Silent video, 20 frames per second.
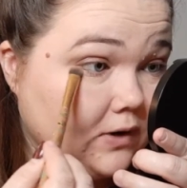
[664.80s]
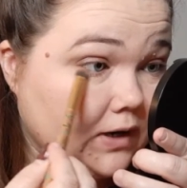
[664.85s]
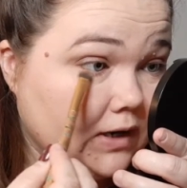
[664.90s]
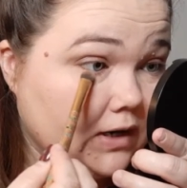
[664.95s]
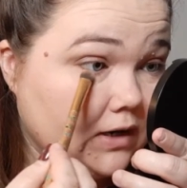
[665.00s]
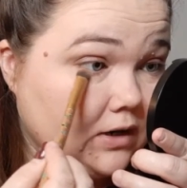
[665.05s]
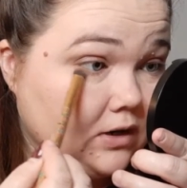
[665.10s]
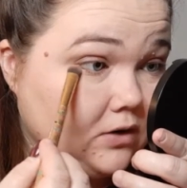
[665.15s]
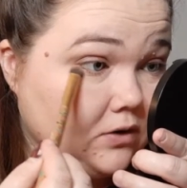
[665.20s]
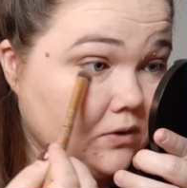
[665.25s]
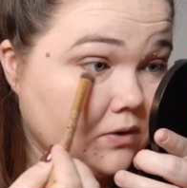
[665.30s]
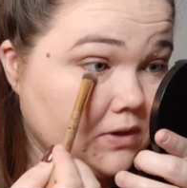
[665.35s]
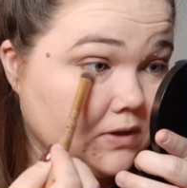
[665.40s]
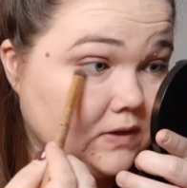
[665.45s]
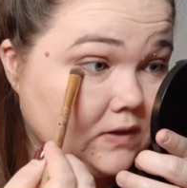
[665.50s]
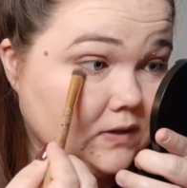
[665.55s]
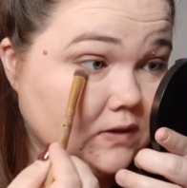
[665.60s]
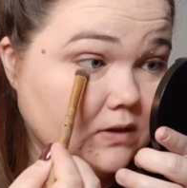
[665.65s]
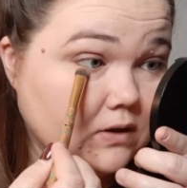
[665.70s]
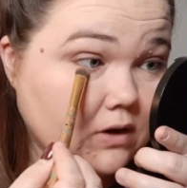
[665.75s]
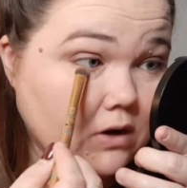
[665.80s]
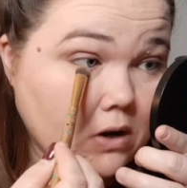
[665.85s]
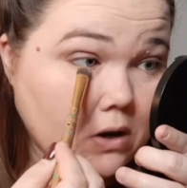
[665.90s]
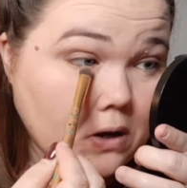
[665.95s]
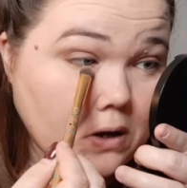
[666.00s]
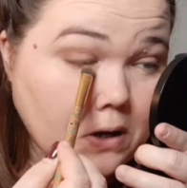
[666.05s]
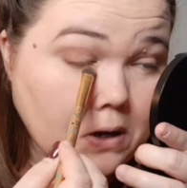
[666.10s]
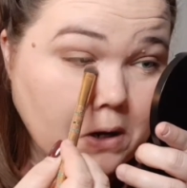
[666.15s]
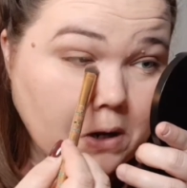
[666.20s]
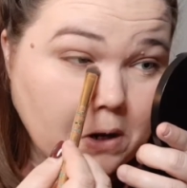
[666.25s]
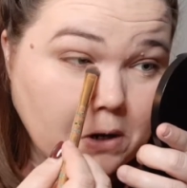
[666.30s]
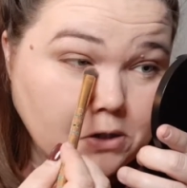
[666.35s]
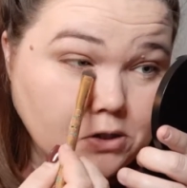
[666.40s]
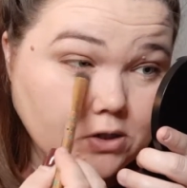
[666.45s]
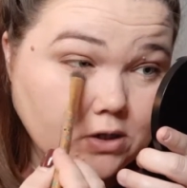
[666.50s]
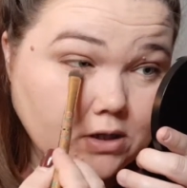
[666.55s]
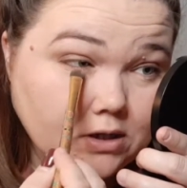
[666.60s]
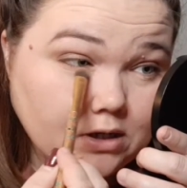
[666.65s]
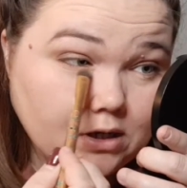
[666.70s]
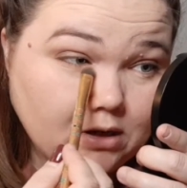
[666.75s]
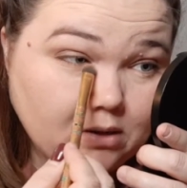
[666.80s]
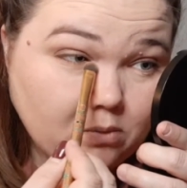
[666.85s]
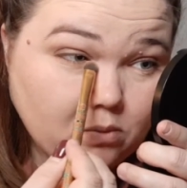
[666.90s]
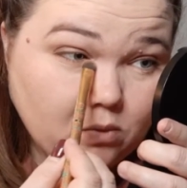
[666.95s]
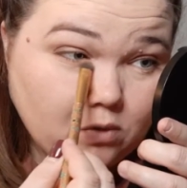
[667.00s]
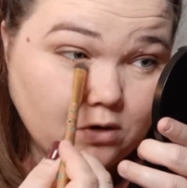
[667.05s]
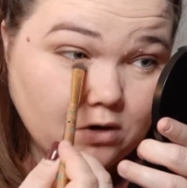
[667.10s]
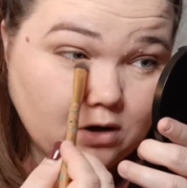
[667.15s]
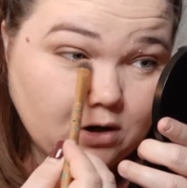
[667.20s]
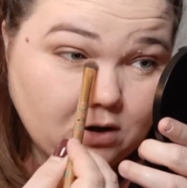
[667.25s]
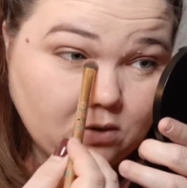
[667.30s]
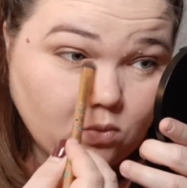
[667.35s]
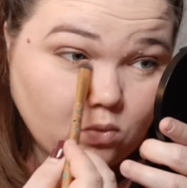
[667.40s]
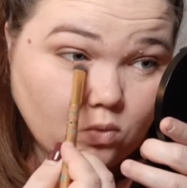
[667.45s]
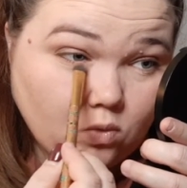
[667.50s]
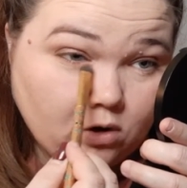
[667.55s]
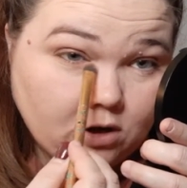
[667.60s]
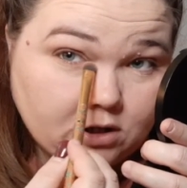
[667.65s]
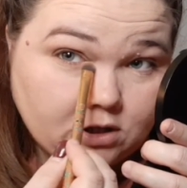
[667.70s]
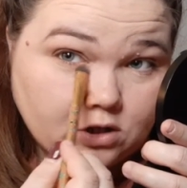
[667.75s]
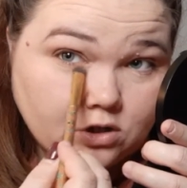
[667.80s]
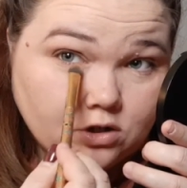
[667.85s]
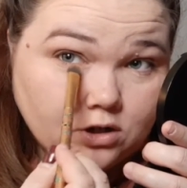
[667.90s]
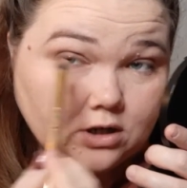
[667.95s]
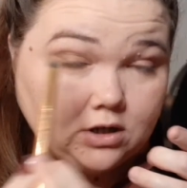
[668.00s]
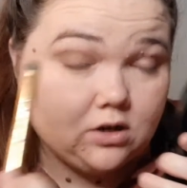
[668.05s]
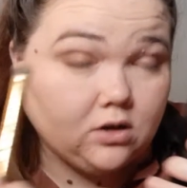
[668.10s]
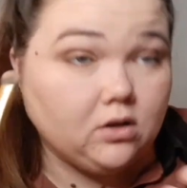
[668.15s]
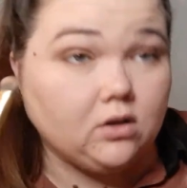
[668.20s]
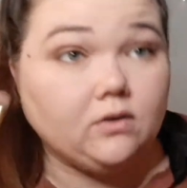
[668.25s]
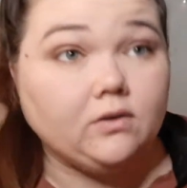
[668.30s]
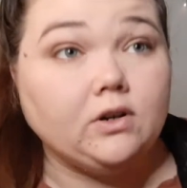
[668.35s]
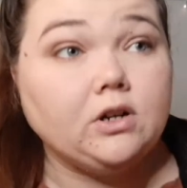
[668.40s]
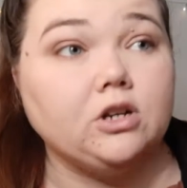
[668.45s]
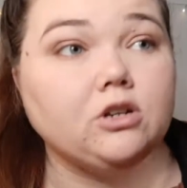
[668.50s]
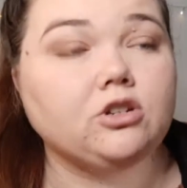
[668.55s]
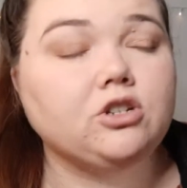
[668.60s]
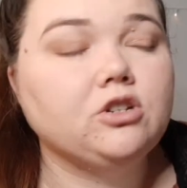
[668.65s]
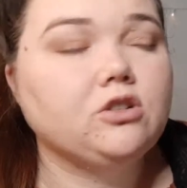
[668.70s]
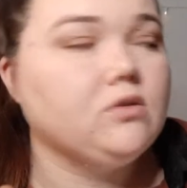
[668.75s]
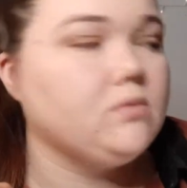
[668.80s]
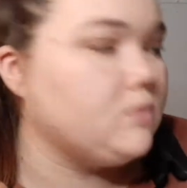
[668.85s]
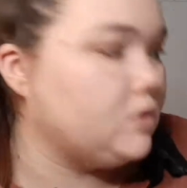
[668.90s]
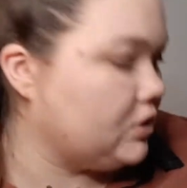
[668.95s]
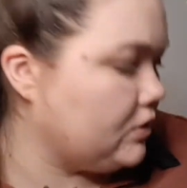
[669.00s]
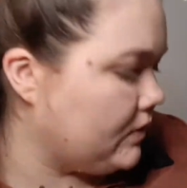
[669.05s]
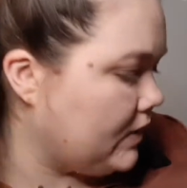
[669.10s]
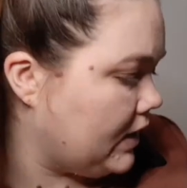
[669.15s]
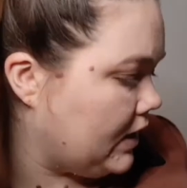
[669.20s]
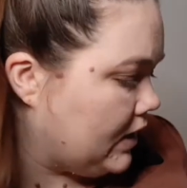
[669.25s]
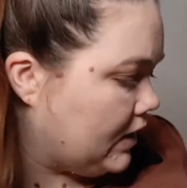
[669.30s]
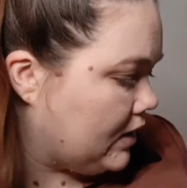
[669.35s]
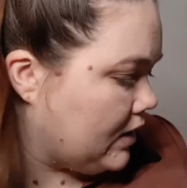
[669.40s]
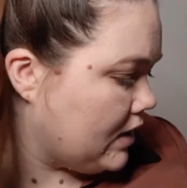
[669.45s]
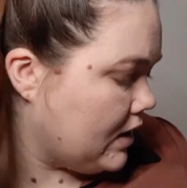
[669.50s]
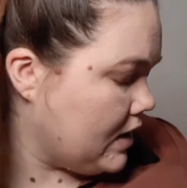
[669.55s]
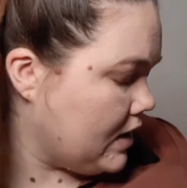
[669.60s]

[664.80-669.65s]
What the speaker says: funny, I know this is not a trend anymore, and it was a trend all over YouTube, doing